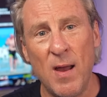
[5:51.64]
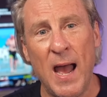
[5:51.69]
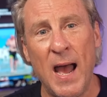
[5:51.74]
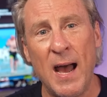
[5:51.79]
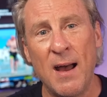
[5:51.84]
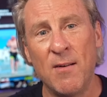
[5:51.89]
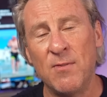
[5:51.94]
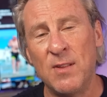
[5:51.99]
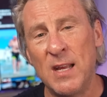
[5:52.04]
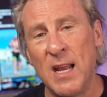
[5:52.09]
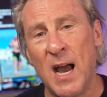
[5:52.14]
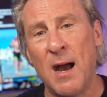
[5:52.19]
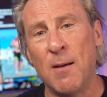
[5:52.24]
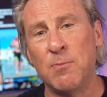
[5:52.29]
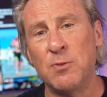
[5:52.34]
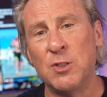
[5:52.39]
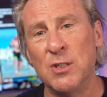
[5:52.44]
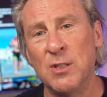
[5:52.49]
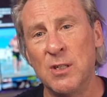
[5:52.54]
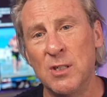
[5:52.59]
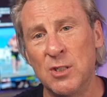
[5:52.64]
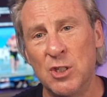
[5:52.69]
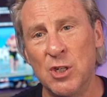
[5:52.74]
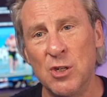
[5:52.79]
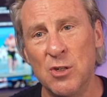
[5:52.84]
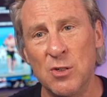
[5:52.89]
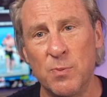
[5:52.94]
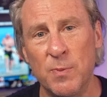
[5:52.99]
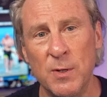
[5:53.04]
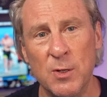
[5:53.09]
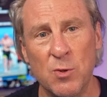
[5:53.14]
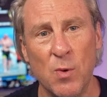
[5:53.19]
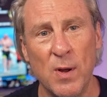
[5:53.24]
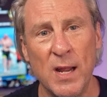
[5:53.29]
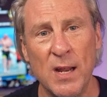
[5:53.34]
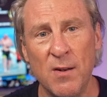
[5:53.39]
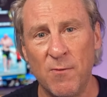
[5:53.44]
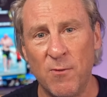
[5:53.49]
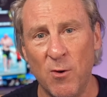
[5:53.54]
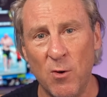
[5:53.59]
you have the option to choose
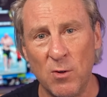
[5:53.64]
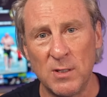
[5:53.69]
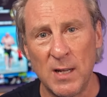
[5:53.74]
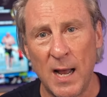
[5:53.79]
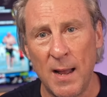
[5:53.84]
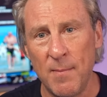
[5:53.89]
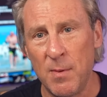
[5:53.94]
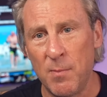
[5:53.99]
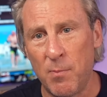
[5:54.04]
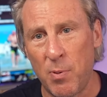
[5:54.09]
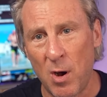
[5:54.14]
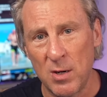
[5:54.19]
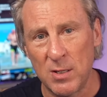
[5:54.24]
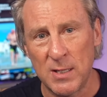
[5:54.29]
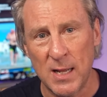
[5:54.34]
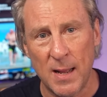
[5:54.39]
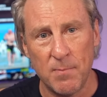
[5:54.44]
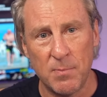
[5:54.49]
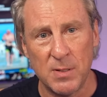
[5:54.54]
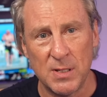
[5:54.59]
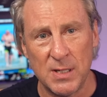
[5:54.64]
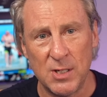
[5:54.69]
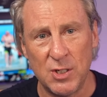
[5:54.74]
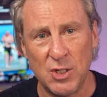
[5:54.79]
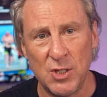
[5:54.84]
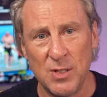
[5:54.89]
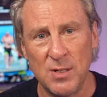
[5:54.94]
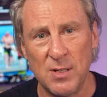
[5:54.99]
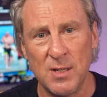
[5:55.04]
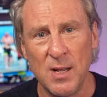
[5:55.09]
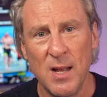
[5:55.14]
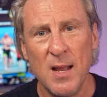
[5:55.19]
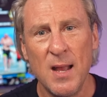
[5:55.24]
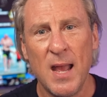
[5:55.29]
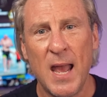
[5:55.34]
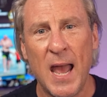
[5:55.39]
between full-time and part-time positions